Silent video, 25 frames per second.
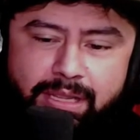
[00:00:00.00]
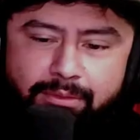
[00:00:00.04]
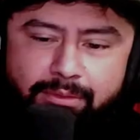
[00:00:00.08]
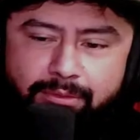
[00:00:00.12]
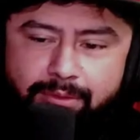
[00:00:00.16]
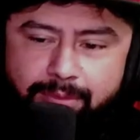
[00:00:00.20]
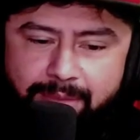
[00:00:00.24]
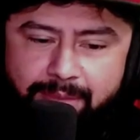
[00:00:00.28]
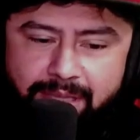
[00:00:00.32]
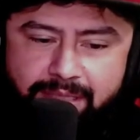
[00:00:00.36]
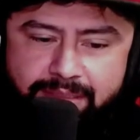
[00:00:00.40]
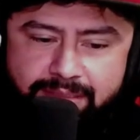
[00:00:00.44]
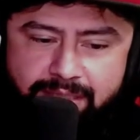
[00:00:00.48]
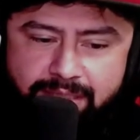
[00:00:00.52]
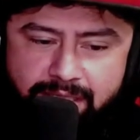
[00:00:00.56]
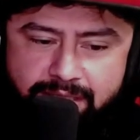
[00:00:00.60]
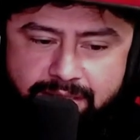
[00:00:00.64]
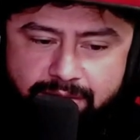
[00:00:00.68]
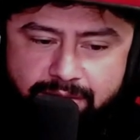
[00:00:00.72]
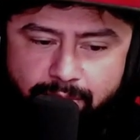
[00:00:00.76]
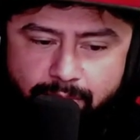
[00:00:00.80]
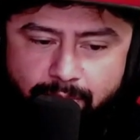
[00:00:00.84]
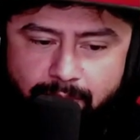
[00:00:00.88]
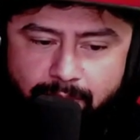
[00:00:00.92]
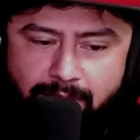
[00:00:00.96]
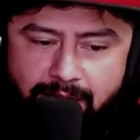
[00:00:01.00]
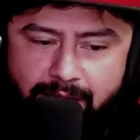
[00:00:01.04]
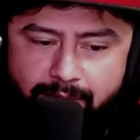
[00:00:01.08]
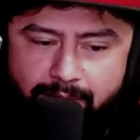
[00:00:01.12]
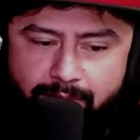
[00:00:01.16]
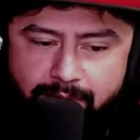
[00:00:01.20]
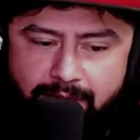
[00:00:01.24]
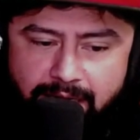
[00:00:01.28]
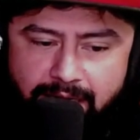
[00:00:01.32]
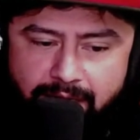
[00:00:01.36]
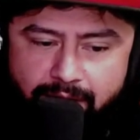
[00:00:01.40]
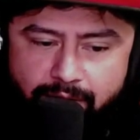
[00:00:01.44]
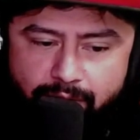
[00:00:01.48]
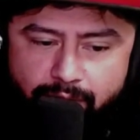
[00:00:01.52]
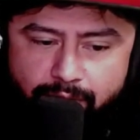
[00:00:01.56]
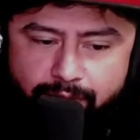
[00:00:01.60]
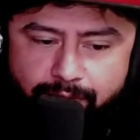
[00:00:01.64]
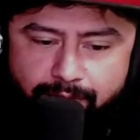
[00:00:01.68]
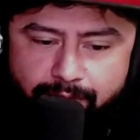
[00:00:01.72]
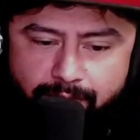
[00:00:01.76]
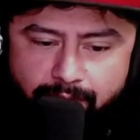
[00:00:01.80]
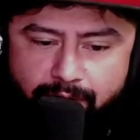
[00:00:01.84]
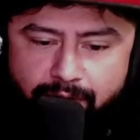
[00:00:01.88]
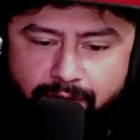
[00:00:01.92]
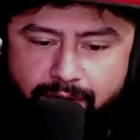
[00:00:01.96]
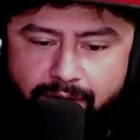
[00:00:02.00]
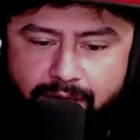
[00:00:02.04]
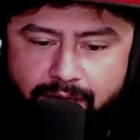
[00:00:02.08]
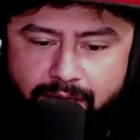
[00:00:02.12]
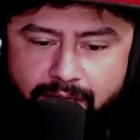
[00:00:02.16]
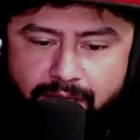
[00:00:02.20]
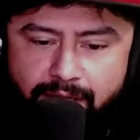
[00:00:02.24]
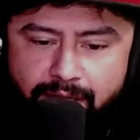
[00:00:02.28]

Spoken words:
It would make sense. So why would I go for